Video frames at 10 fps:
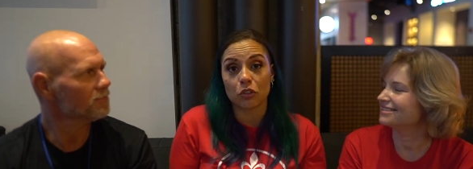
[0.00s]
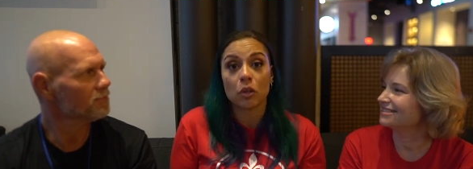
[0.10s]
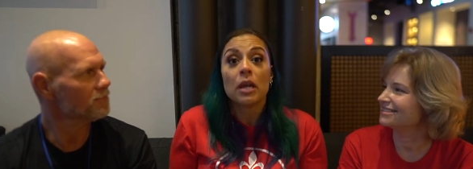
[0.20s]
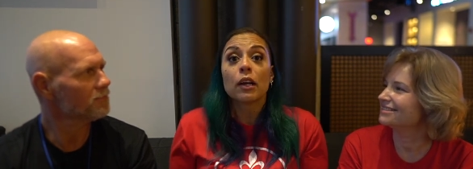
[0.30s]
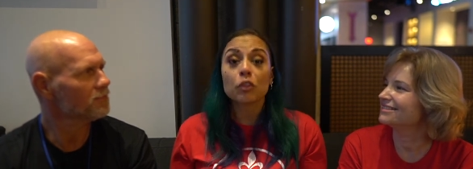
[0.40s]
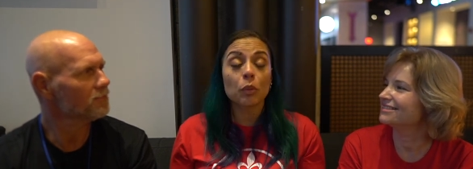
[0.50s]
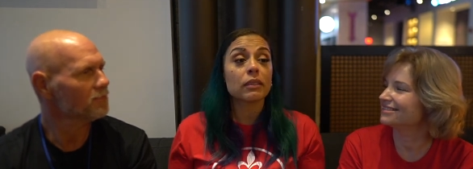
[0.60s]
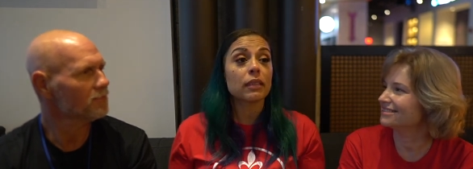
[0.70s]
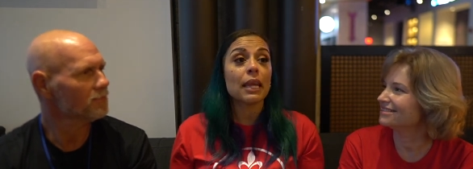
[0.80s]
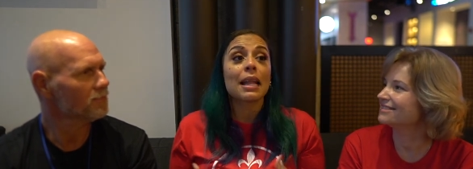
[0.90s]
Speaker 1: to, because once
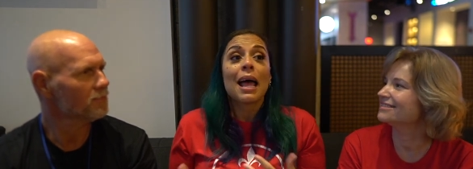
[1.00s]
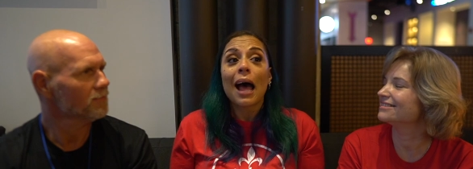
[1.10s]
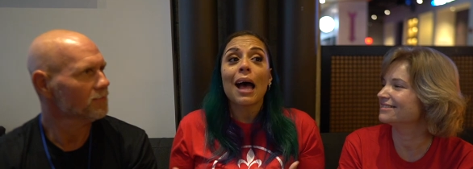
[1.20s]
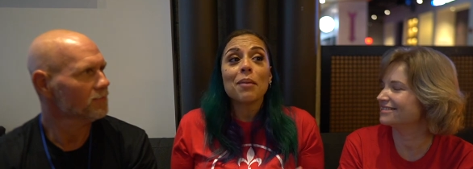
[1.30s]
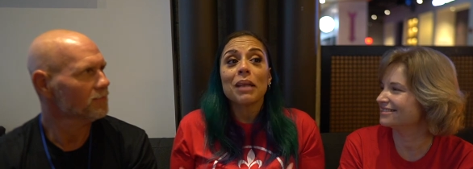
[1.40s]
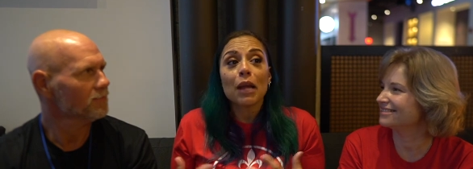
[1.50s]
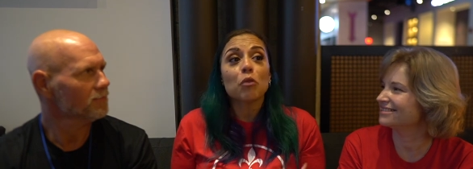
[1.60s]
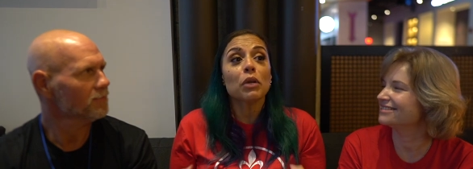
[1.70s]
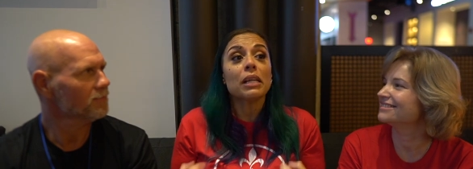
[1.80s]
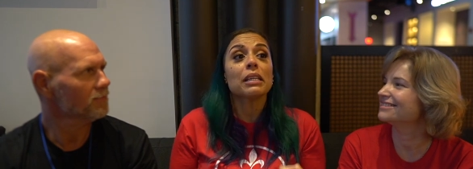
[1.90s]
again, I'm not
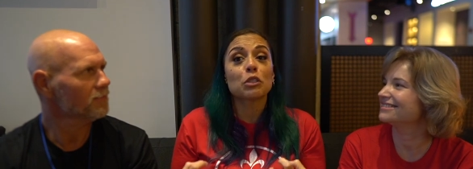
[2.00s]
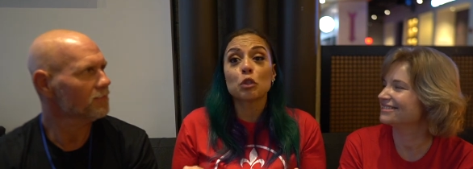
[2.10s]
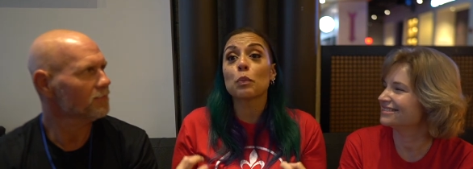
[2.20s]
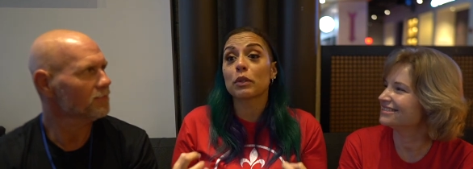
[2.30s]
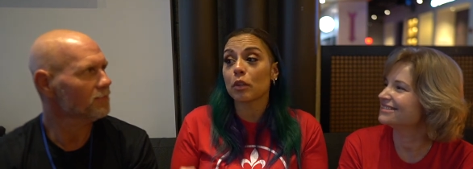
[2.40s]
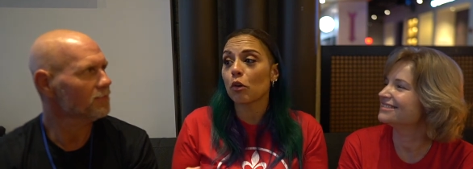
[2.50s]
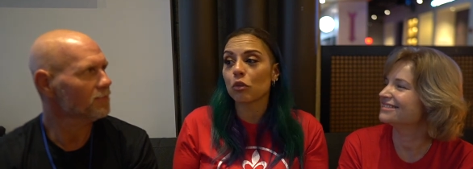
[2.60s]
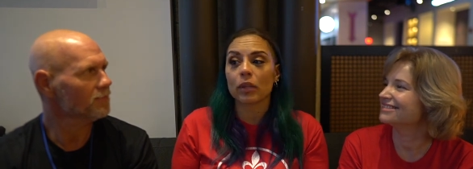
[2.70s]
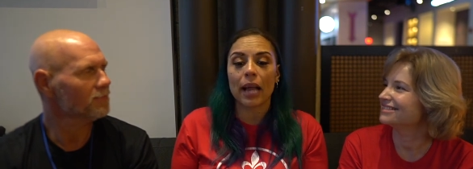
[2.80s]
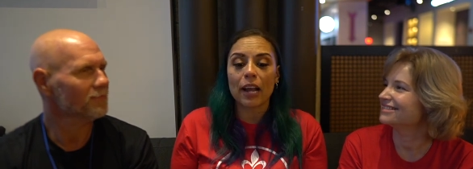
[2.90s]
really super social.
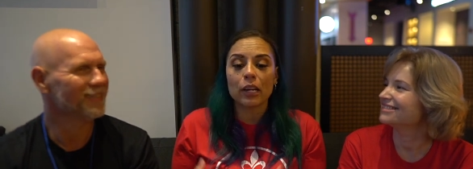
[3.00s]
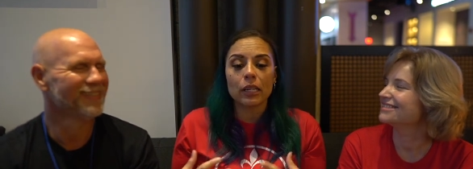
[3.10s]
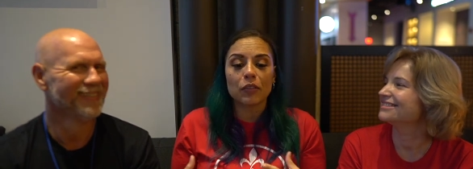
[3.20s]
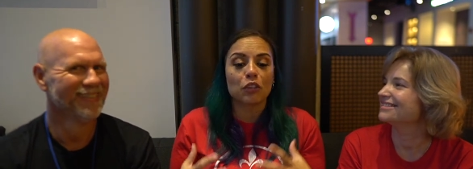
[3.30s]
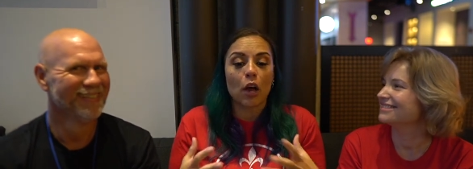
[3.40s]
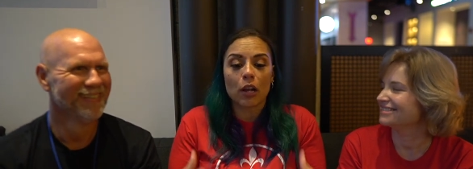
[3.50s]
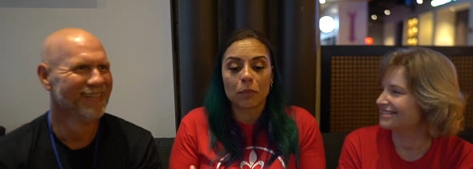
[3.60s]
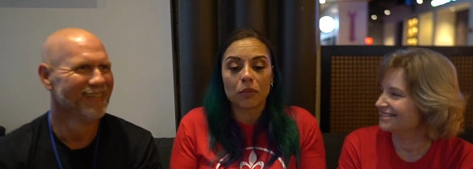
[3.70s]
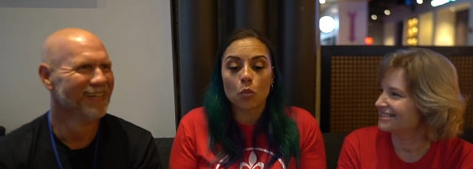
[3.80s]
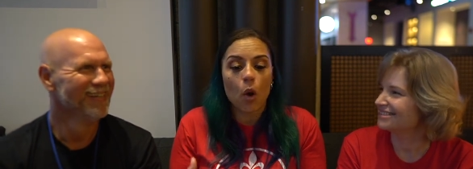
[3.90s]
Like, I couldn't even talk up,
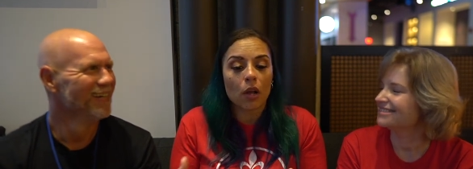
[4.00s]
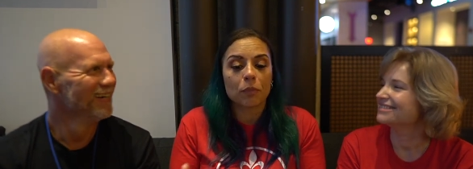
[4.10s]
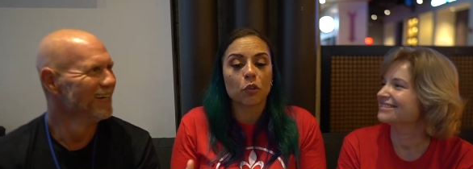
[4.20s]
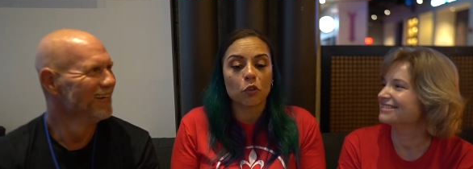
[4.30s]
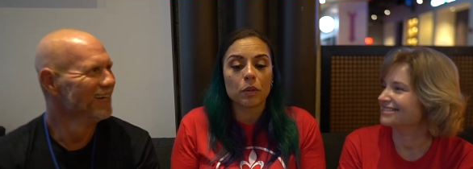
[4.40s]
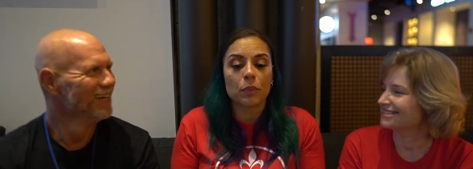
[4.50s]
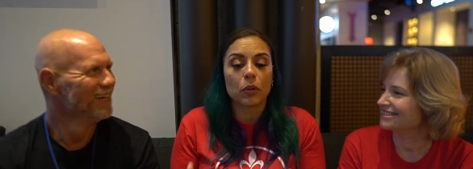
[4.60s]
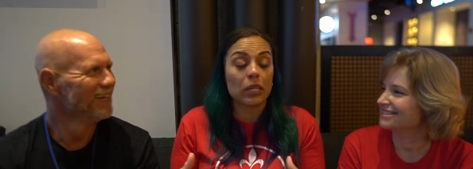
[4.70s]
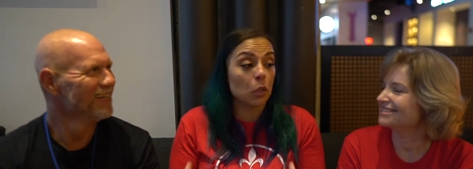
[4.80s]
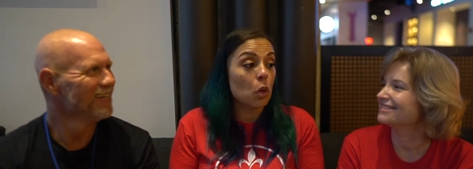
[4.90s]
walk up to those people
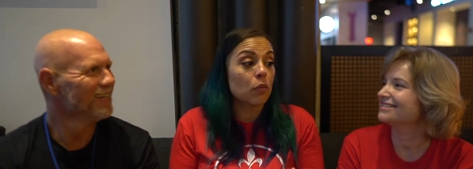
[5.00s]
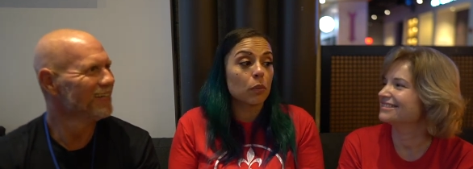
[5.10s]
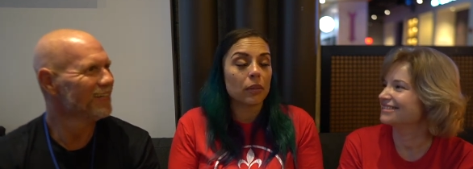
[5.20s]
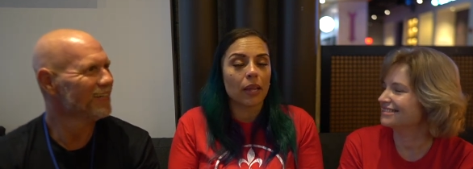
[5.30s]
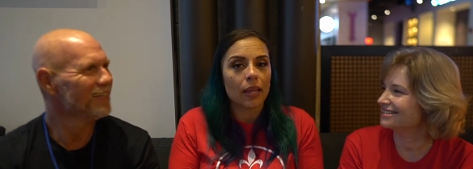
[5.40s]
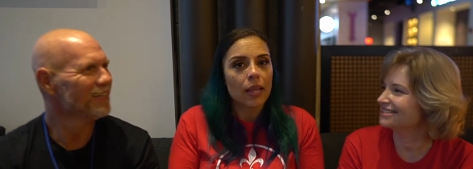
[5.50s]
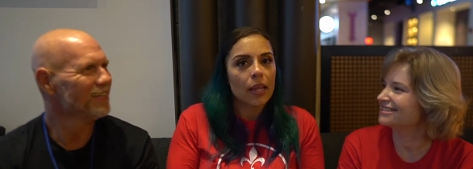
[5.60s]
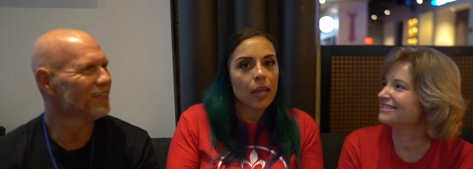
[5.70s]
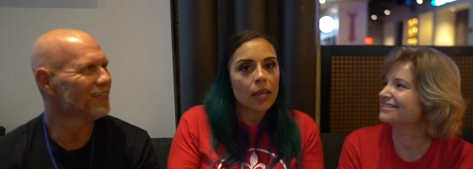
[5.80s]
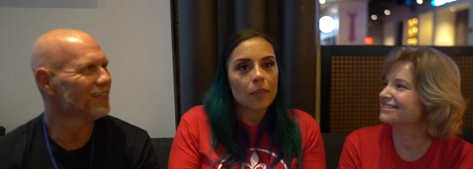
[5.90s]
in Louisville and be like,
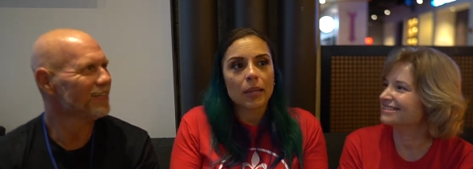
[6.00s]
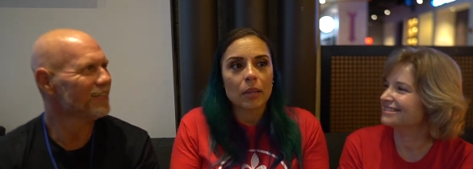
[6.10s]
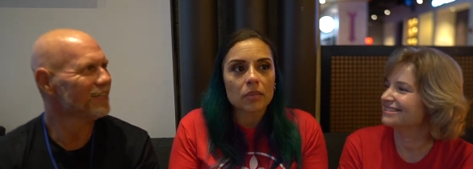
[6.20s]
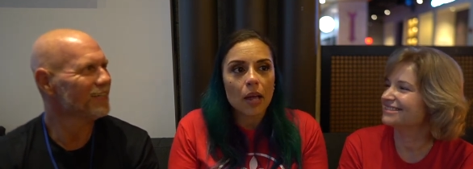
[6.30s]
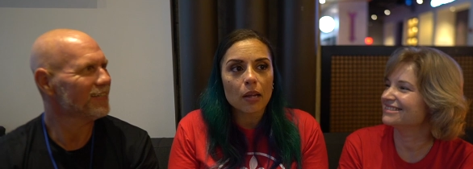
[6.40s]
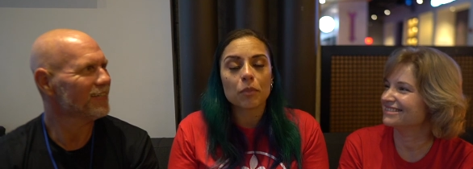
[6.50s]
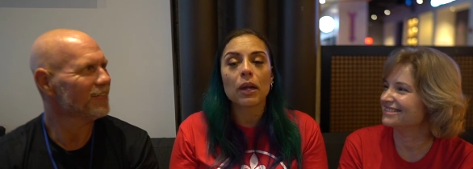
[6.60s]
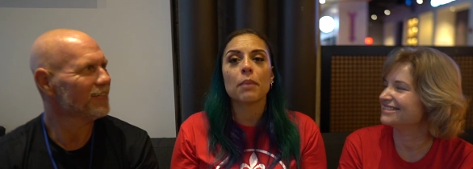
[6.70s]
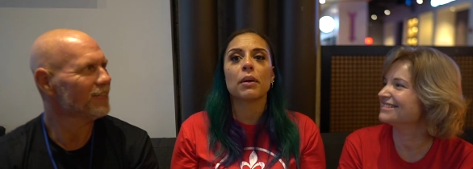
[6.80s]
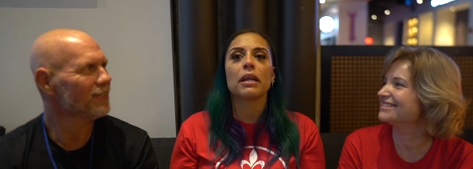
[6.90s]
hey, my name's Autumn,
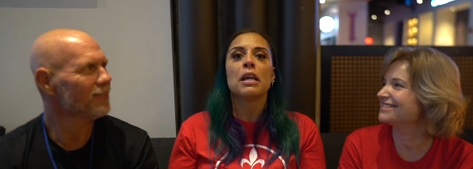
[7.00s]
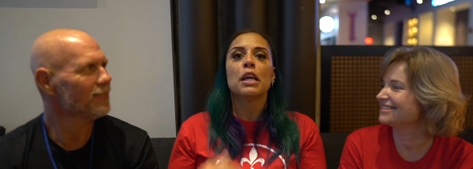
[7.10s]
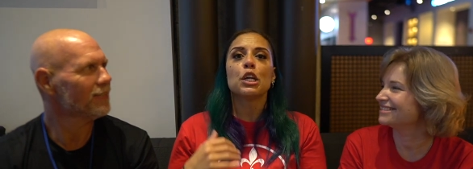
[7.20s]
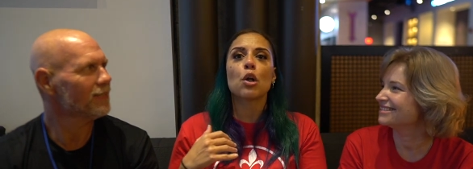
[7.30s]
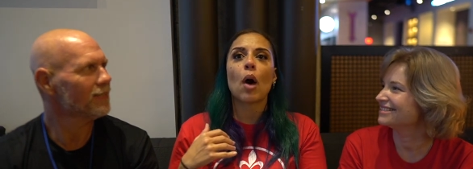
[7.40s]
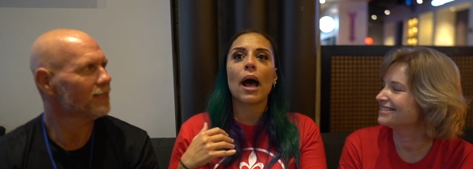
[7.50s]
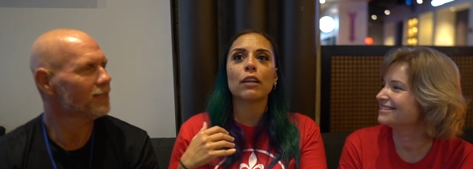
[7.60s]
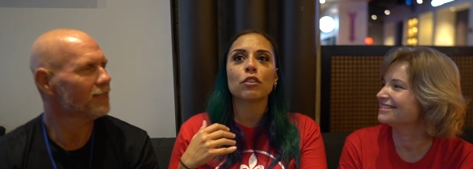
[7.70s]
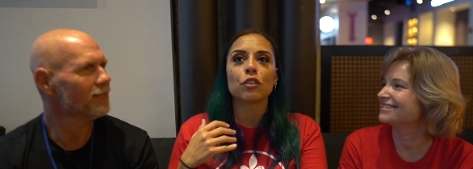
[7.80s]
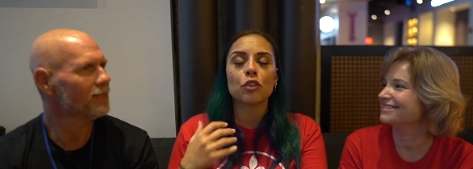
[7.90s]
right? But, you know, I
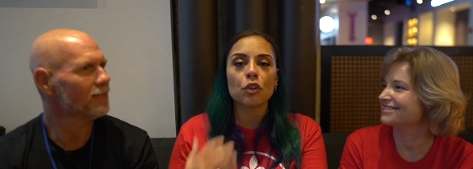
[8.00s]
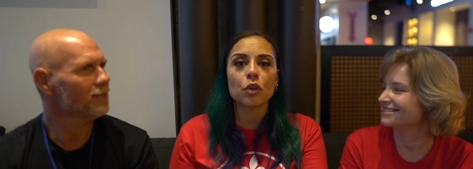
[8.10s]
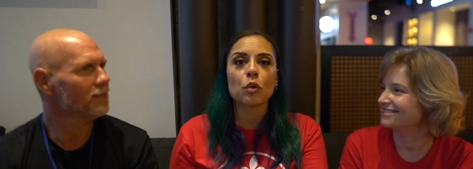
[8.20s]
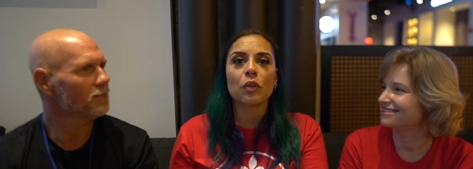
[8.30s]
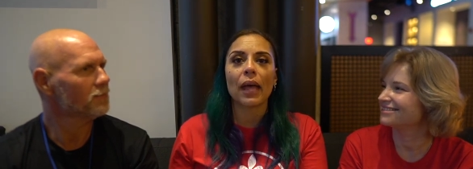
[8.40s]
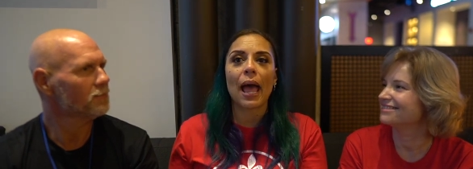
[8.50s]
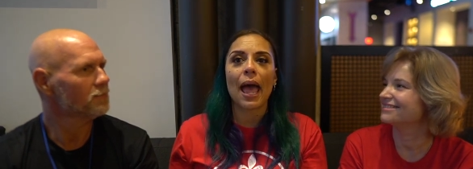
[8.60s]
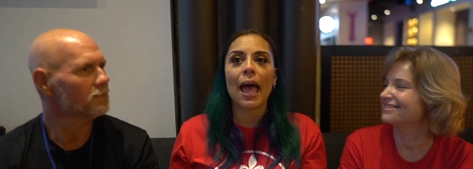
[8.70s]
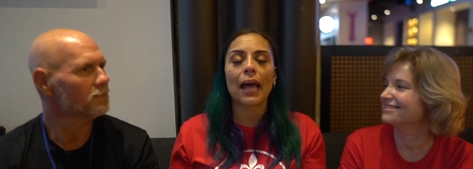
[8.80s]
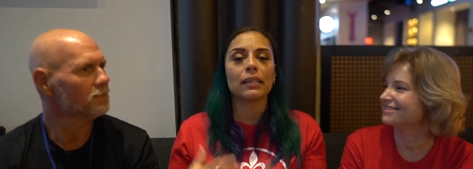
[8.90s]
just knew that I
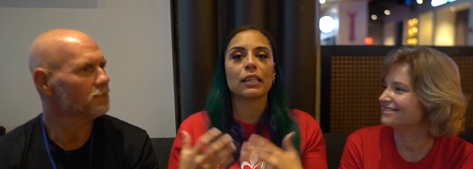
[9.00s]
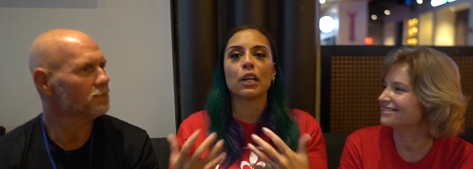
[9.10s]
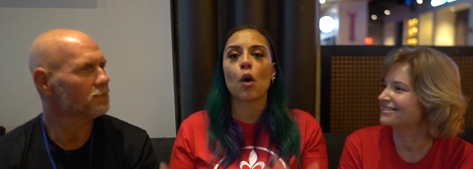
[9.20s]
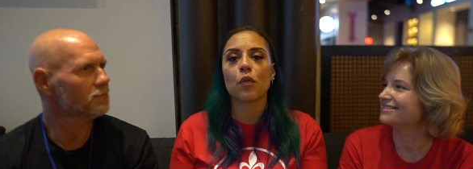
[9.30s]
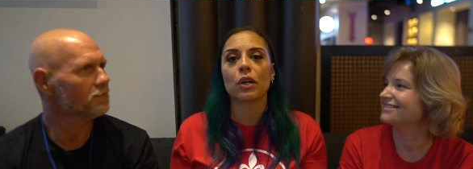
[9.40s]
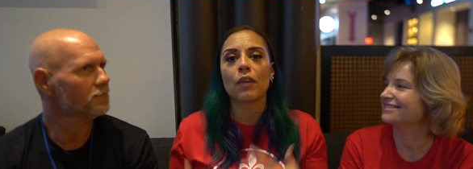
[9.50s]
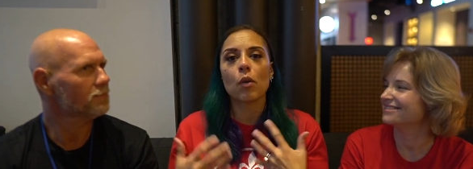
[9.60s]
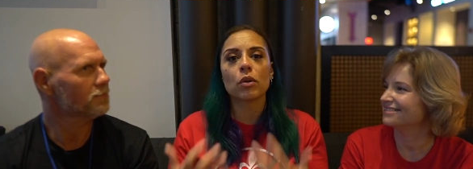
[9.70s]
had to get over it. If I